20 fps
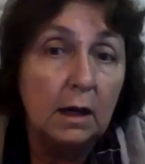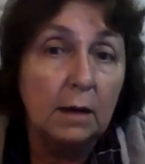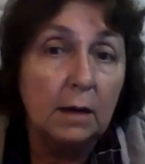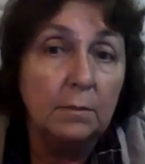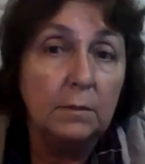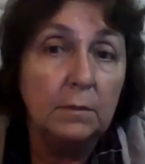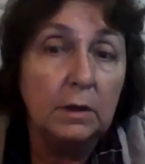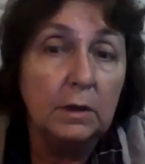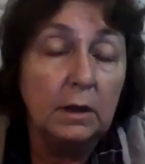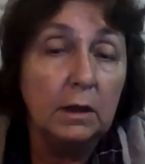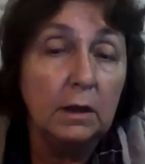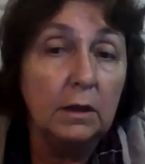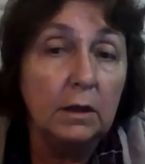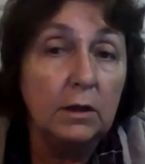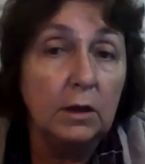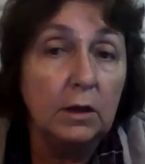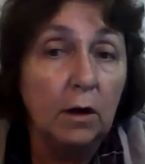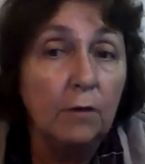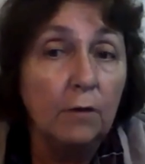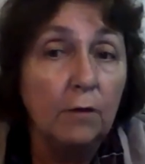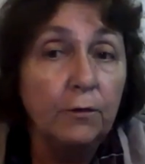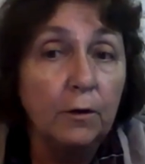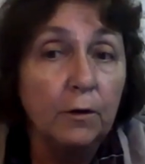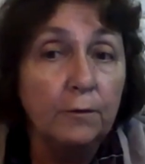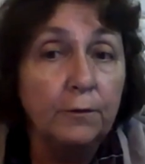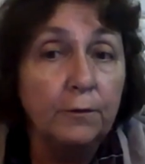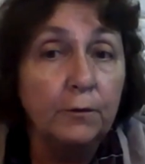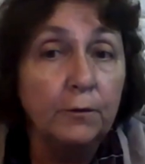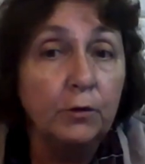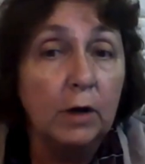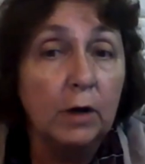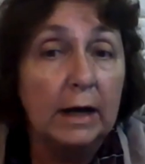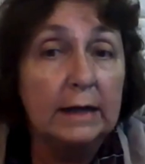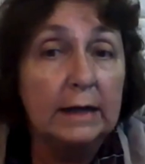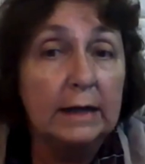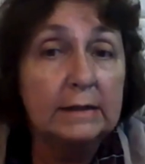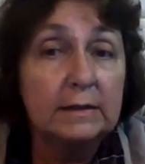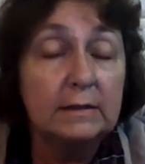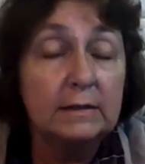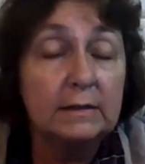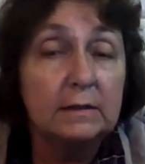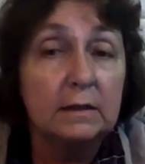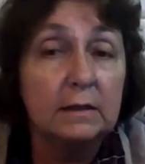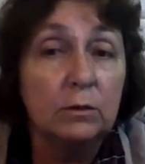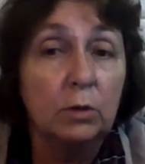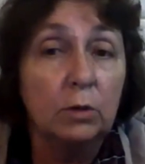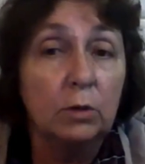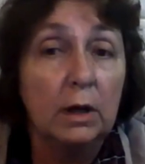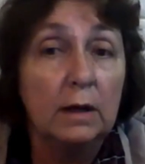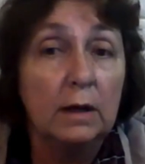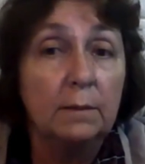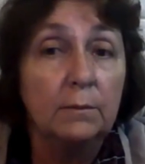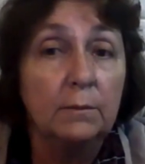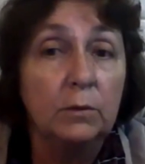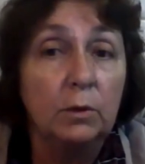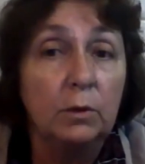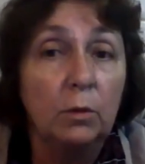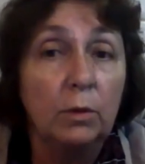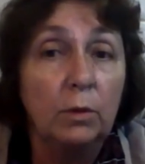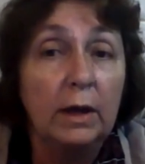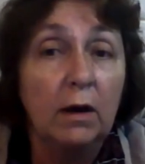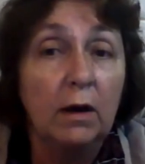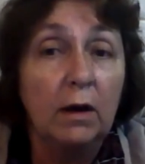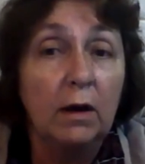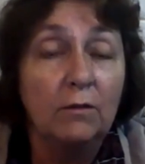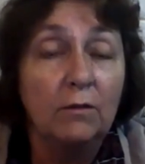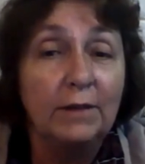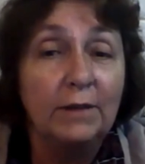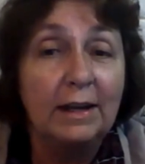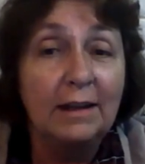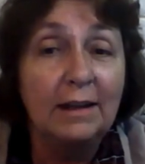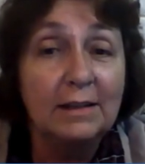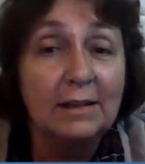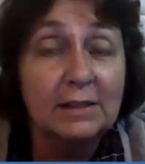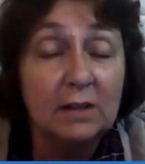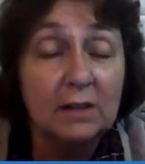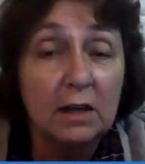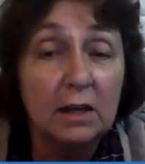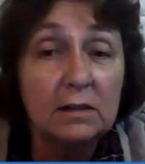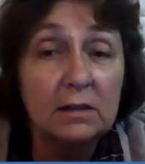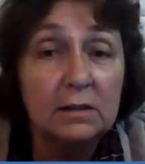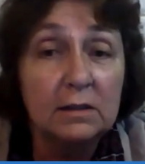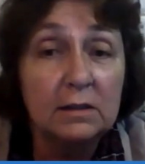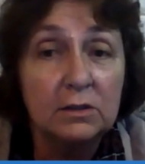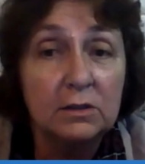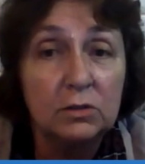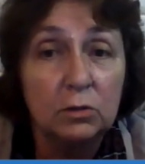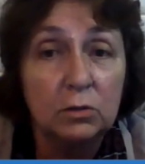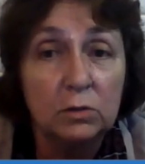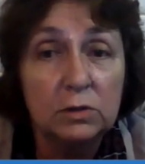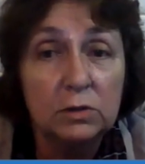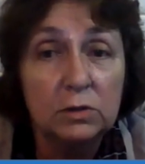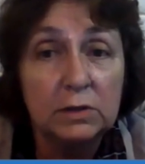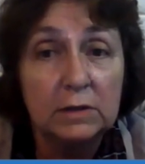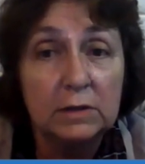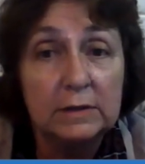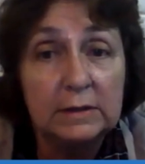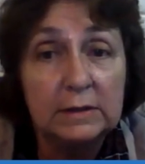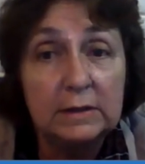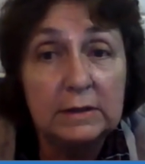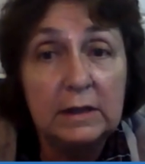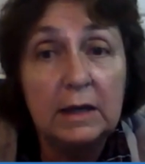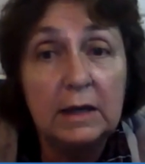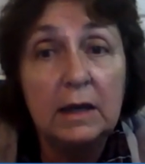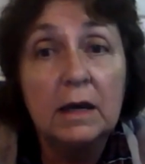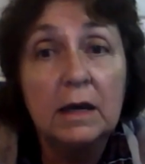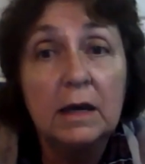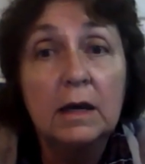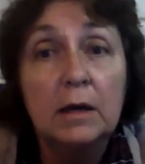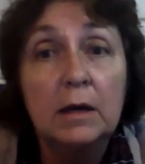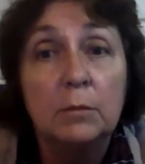For us, we are very excited to also see,